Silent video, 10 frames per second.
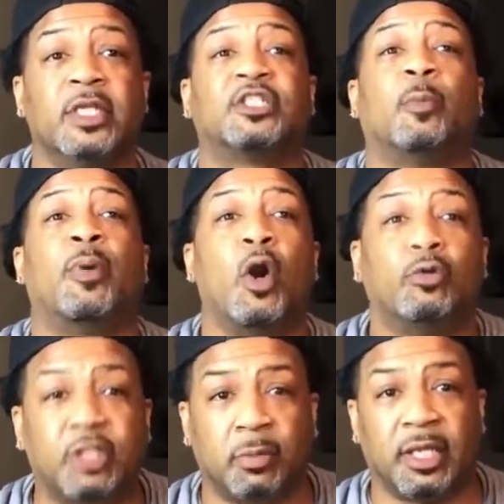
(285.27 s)

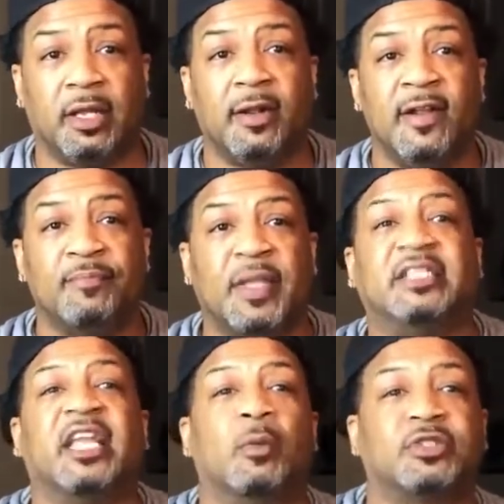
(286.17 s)
Supposedly, they
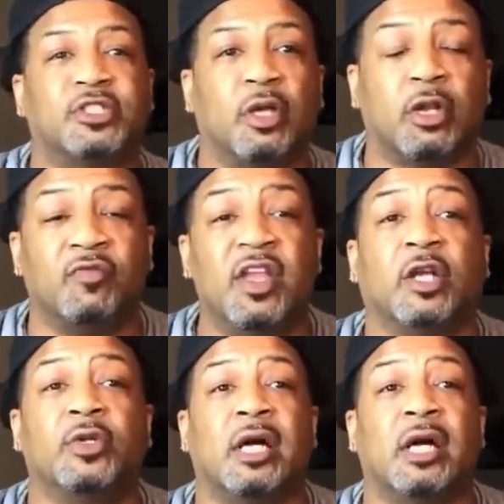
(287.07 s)
said it was a stolen vehicle.